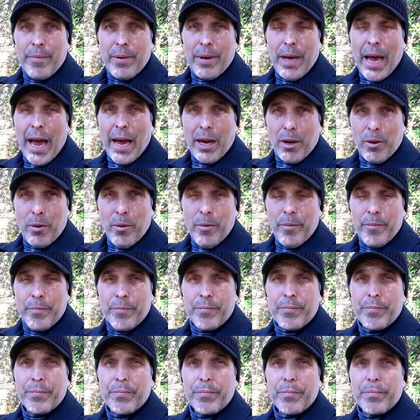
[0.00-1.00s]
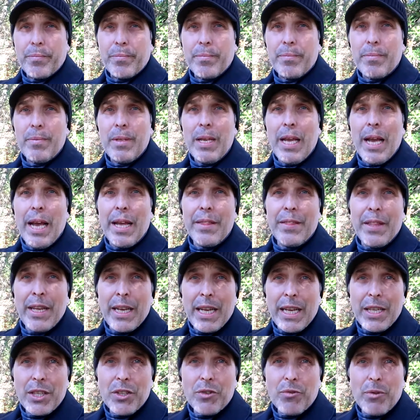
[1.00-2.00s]
angle, and then
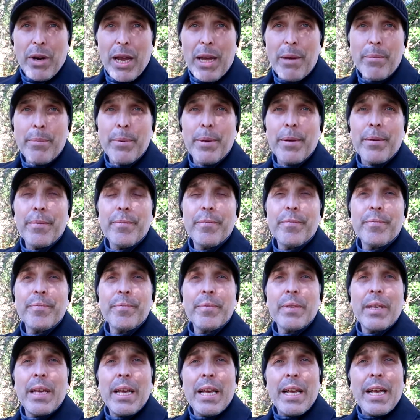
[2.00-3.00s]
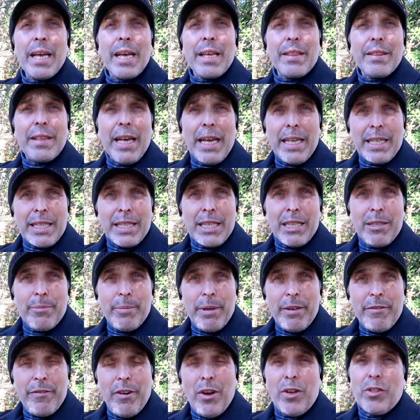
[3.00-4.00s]
I scrape, that's going to
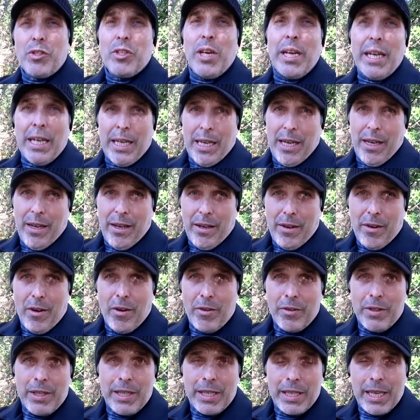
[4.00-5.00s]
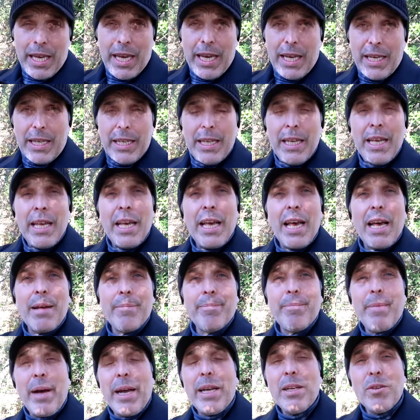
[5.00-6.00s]
be far gentler on the skin
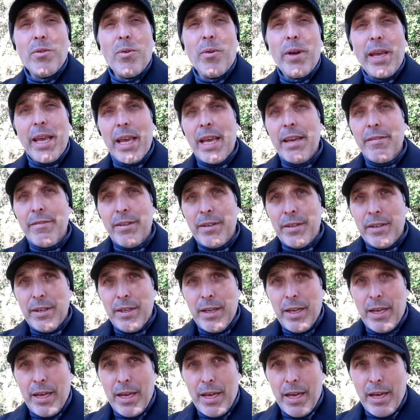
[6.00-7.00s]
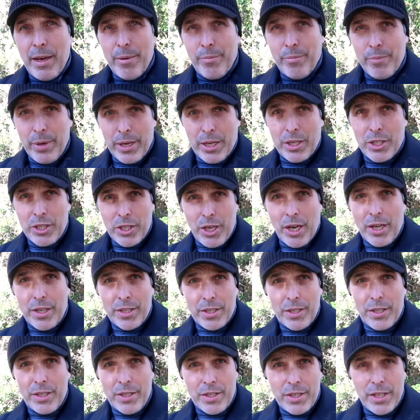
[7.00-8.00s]
and might not even bring sha
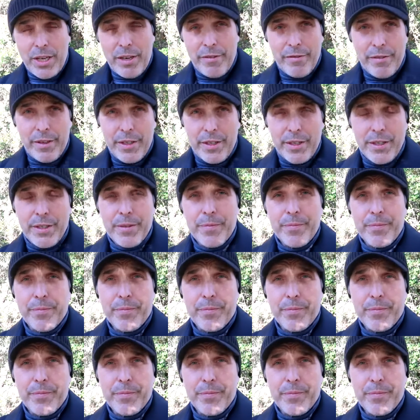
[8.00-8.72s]
to the surface.